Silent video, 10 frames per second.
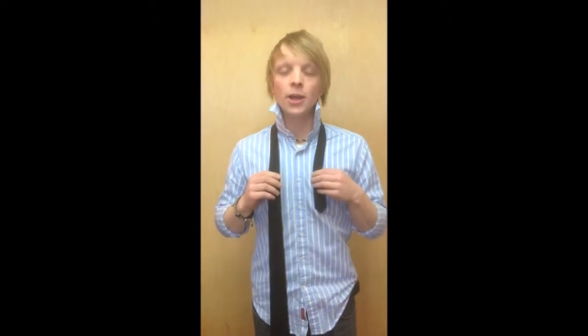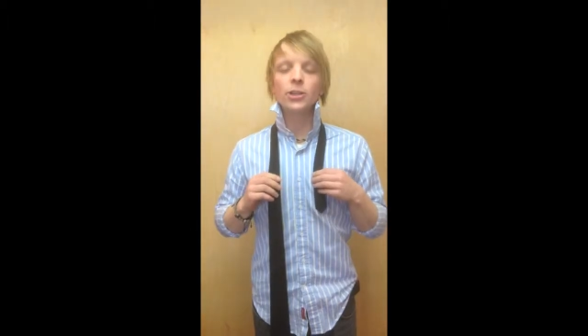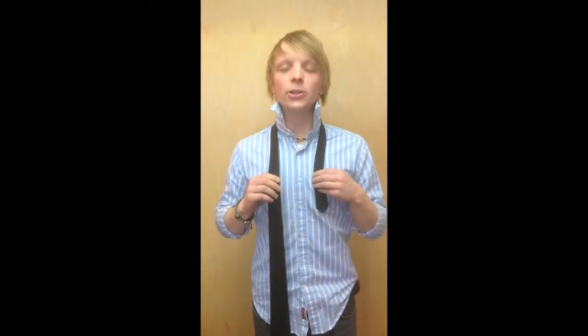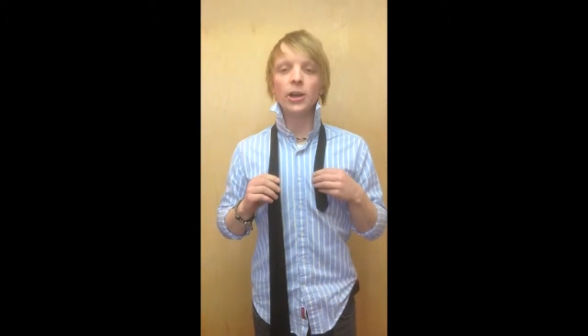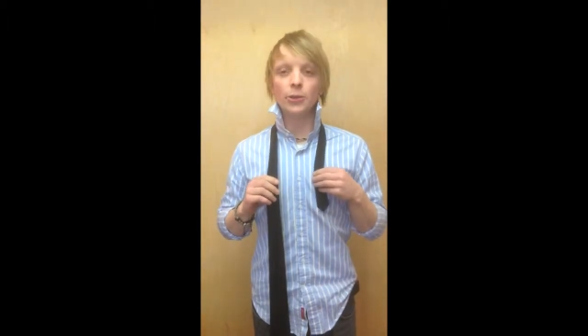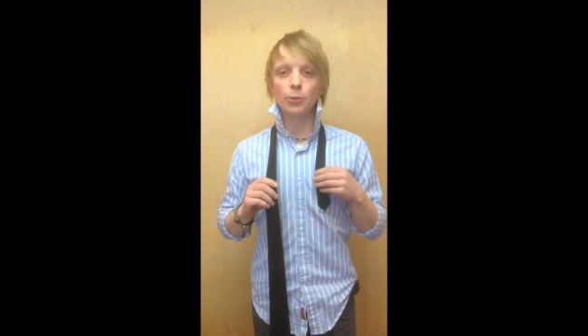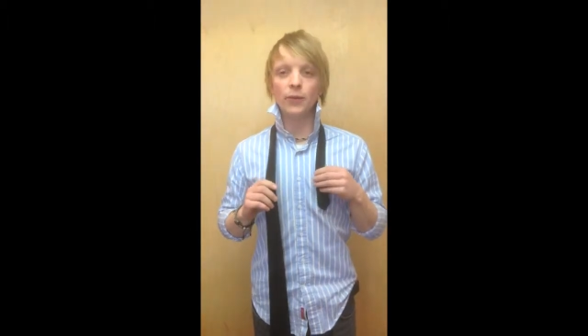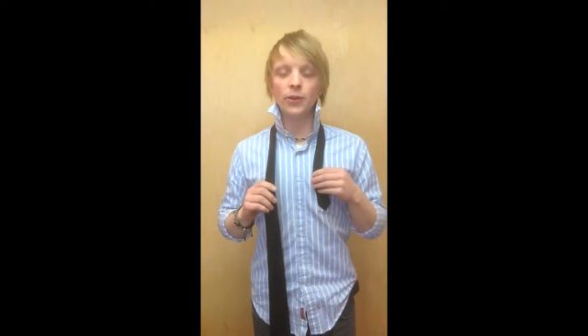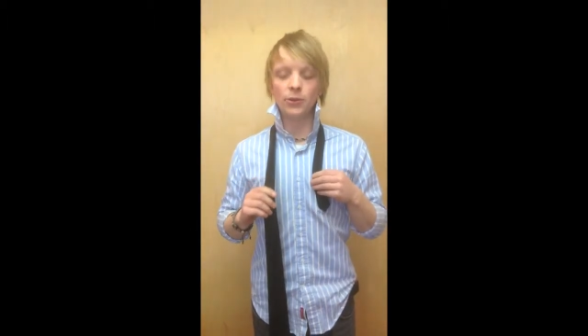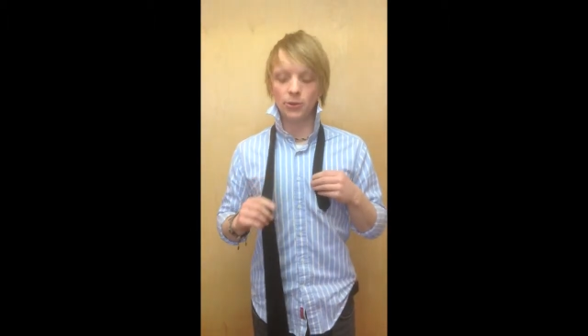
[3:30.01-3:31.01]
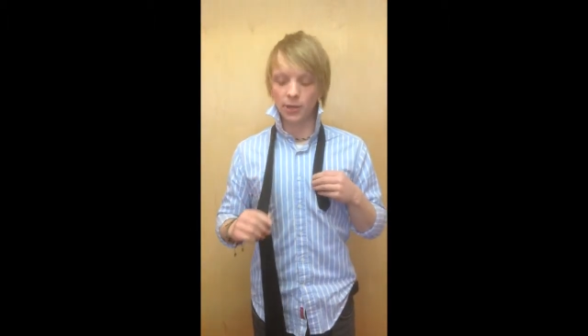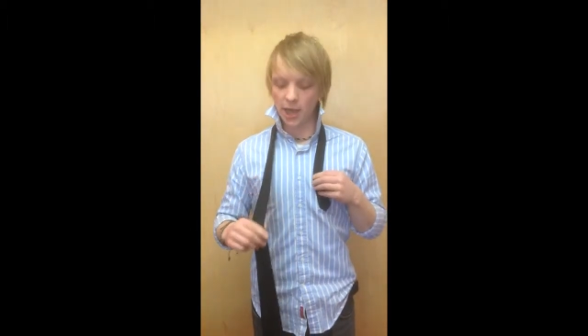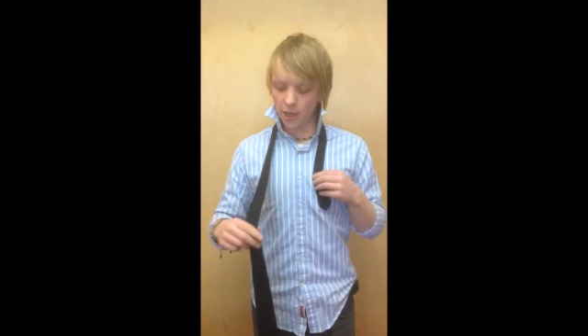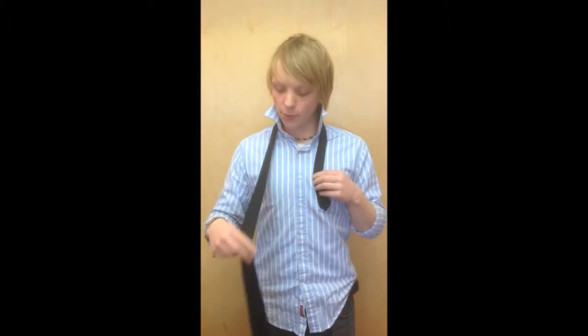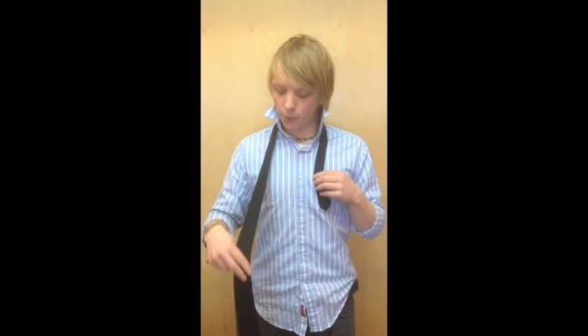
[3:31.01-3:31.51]
So like the previous two
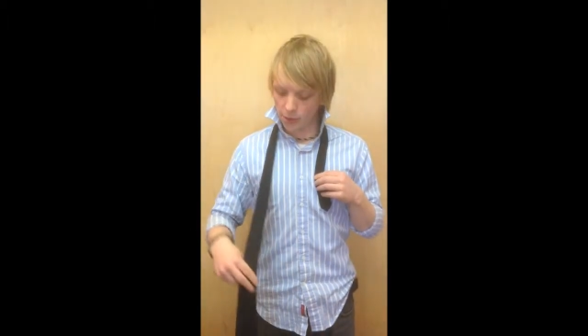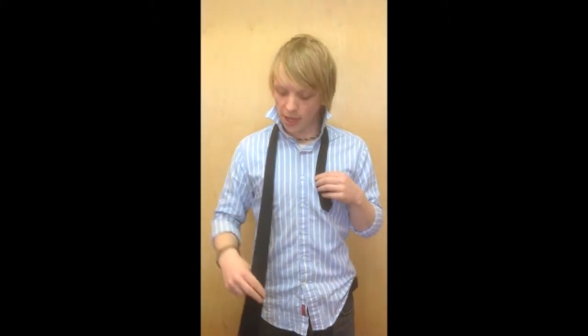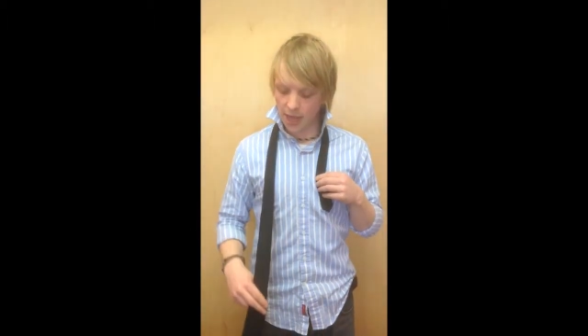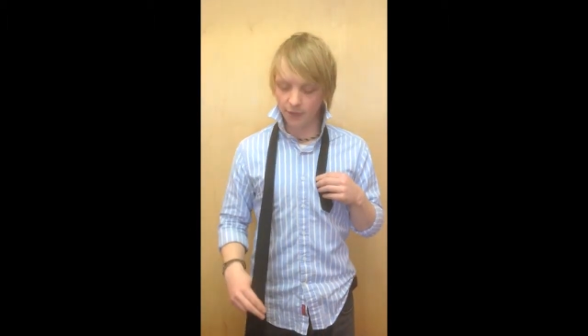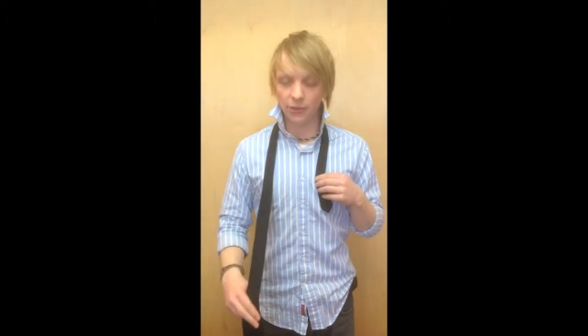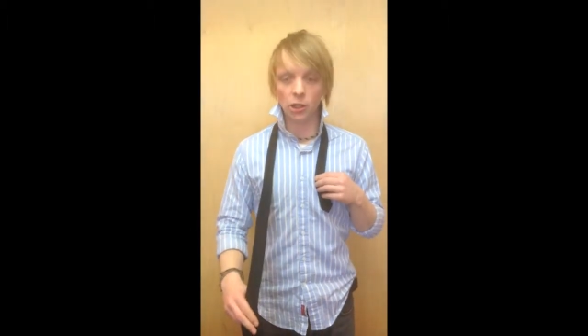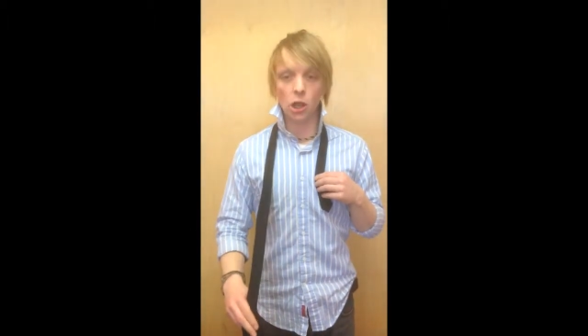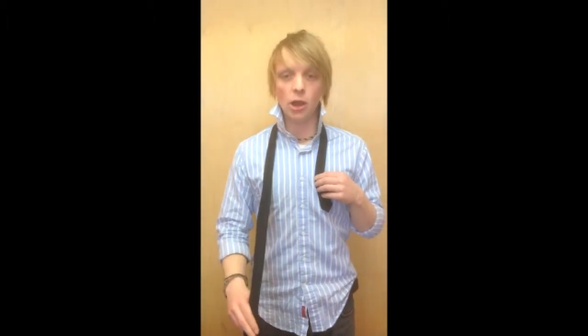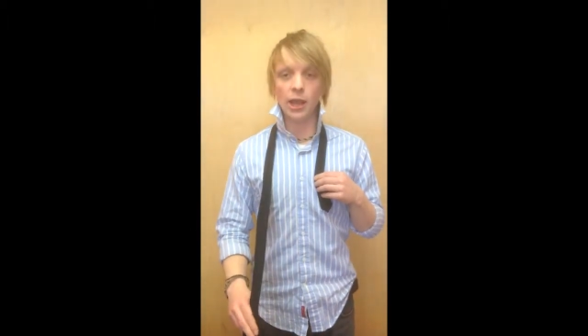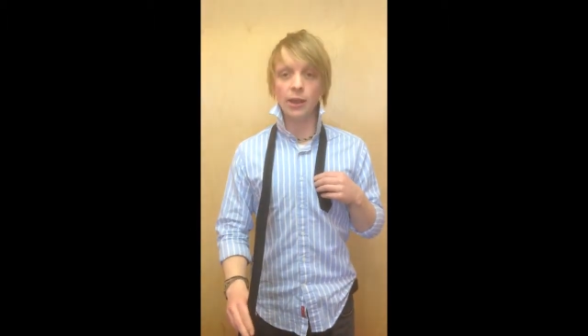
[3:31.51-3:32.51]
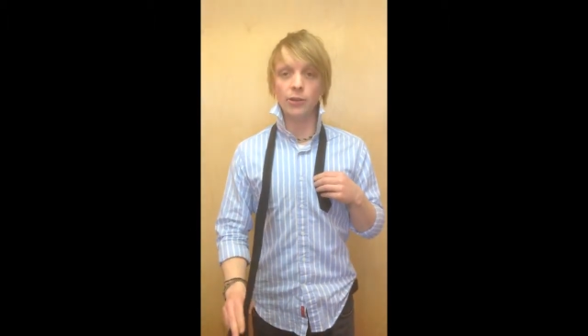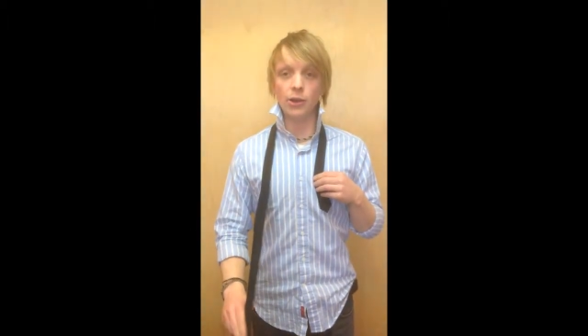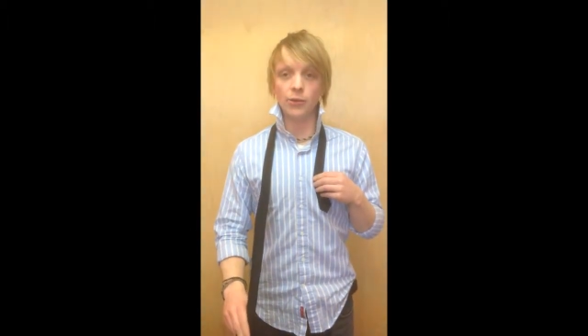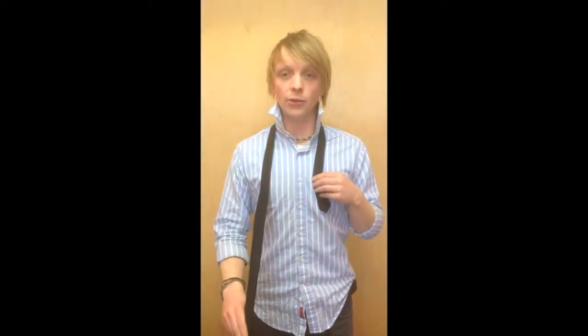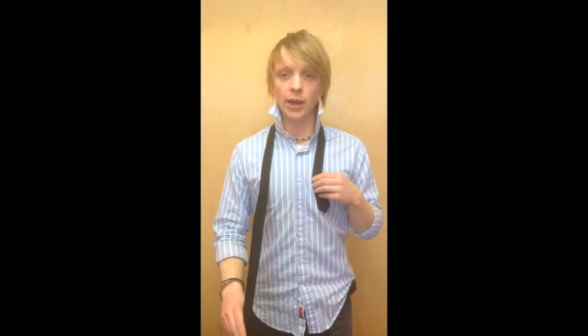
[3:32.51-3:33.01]
ties, we want to have the long end
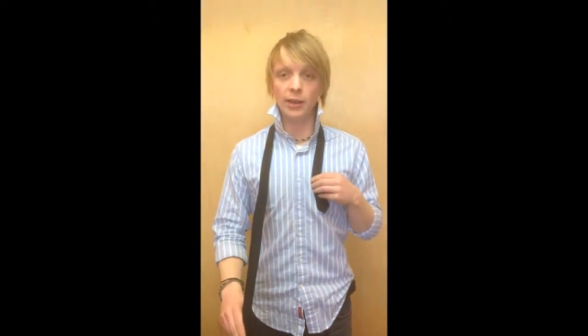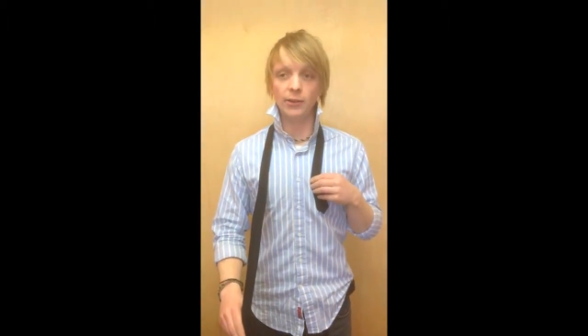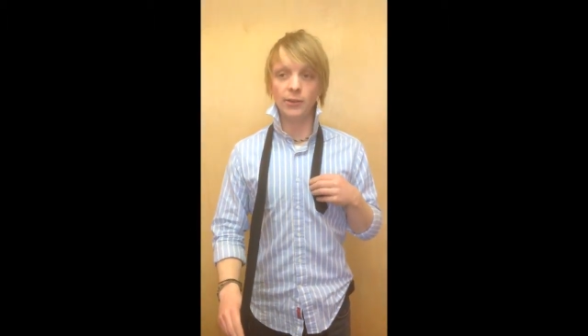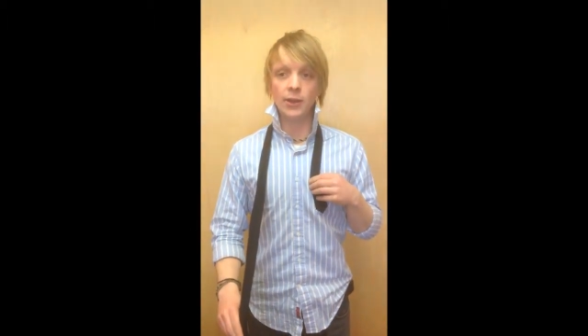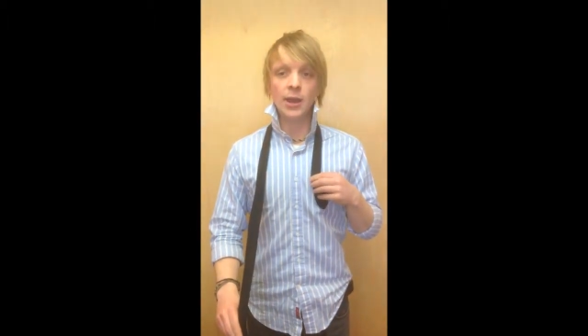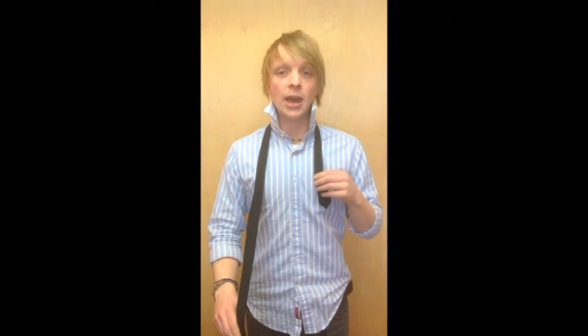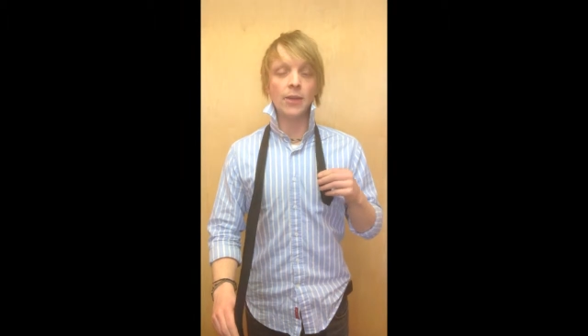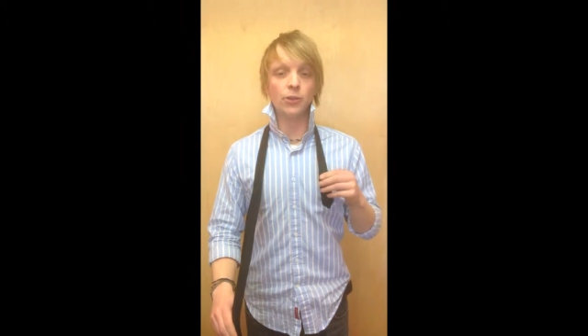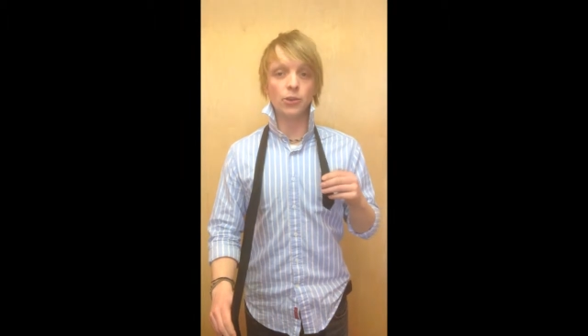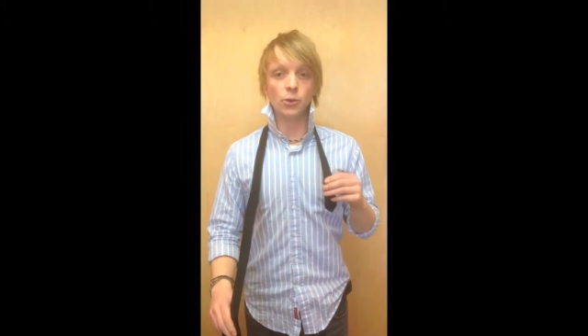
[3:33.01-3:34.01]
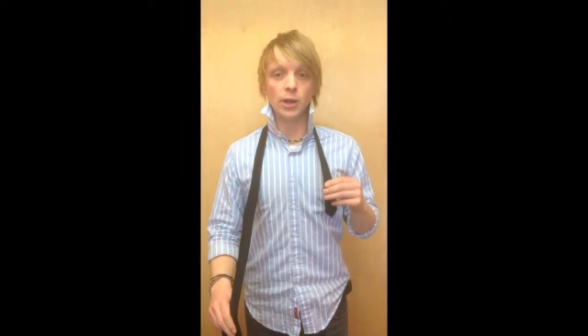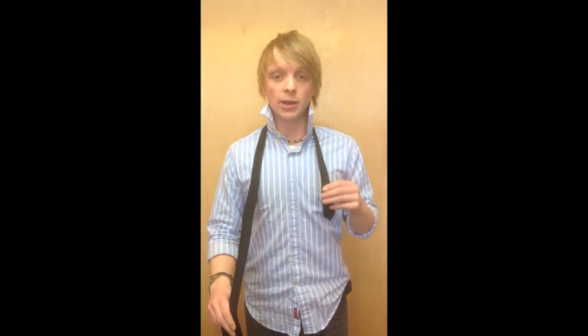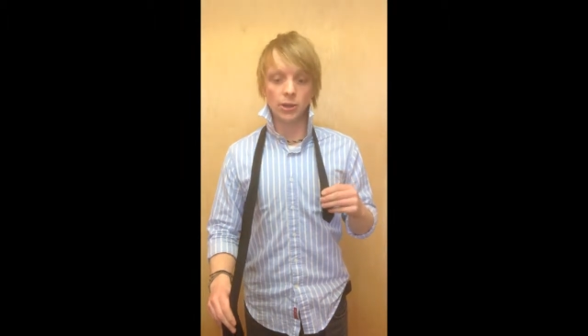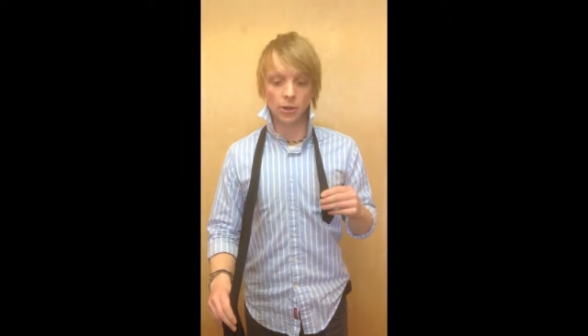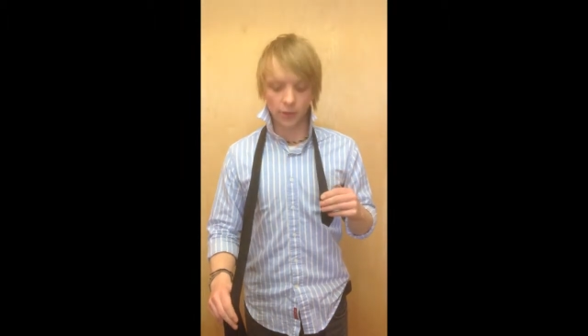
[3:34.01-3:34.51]
on the right and the short
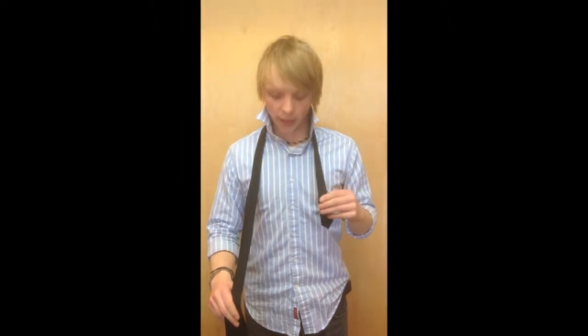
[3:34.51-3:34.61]
end on the